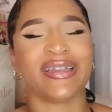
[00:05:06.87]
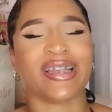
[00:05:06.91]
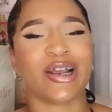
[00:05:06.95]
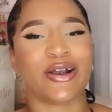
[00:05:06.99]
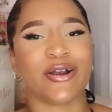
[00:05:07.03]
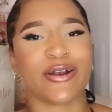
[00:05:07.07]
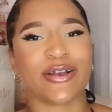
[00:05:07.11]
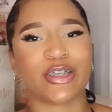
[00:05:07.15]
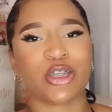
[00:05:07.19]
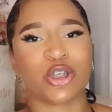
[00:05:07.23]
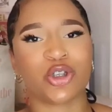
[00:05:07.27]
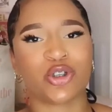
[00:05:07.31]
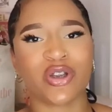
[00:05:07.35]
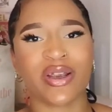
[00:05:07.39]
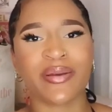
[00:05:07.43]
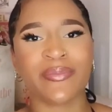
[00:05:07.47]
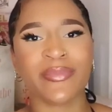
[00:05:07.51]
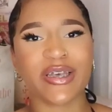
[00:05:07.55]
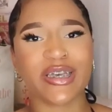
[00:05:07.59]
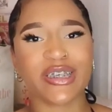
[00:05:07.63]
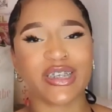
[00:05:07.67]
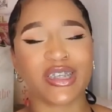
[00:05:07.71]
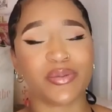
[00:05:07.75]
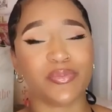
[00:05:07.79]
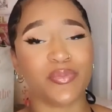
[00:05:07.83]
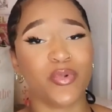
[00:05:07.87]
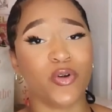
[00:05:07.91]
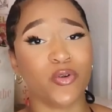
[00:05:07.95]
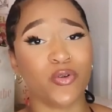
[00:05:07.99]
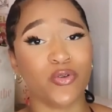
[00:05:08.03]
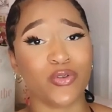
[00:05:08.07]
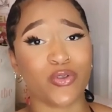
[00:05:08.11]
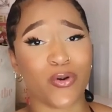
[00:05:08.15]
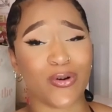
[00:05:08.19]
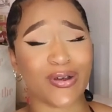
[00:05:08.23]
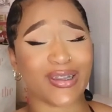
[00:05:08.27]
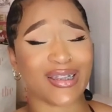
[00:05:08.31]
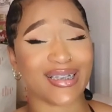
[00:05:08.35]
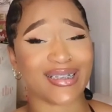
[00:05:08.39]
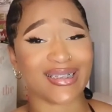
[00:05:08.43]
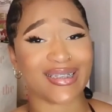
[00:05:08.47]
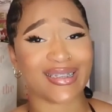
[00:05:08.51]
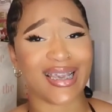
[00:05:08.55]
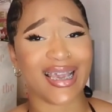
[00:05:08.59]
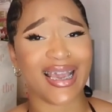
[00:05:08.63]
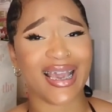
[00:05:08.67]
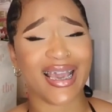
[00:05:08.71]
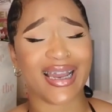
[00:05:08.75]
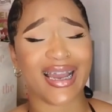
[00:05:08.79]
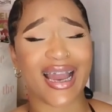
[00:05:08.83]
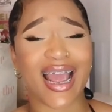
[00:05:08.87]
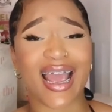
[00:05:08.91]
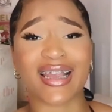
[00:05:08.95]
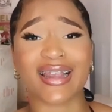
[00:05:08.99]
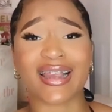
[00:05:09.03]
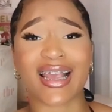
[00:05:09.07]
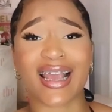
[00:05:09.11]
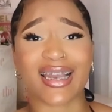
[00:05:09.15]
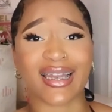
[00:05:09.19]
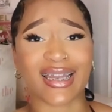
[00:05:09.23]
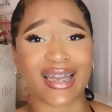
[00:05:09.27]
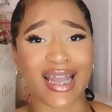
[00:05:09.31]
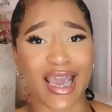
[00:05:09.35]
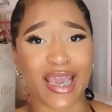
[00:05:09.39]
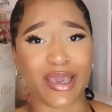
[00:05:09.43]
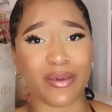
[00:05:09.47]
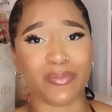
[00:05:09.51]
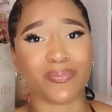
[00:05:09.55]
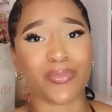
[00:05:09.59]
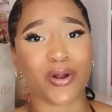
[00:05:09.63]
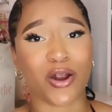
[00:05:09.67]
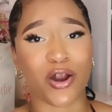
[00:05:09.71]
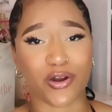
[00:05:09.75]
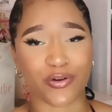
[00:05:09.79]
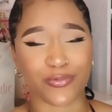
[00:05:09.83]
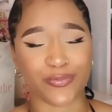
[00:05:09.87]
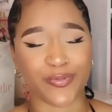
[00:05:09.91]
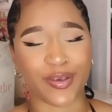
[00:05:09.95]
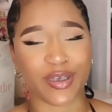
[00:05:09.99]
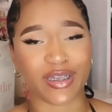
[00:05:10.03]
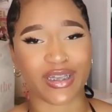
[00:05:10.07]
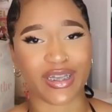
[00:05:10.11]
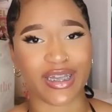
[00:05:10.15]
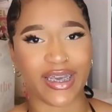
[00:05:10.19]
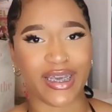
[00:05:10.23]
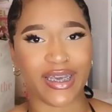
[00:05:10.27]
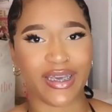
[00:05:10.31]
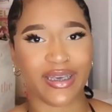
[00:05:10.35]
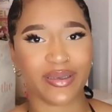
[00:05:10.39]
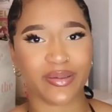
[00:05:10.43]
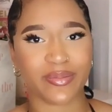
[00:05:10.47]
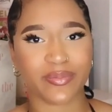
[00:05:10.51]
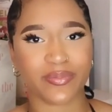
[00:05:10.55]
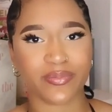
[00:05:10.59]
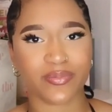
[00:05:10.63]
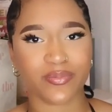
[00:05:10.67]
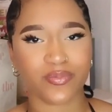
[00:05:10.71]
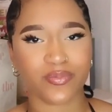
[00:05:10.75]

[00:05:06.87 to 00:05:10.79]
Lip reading: They are extremely smooth on the skin and they lay perfectly.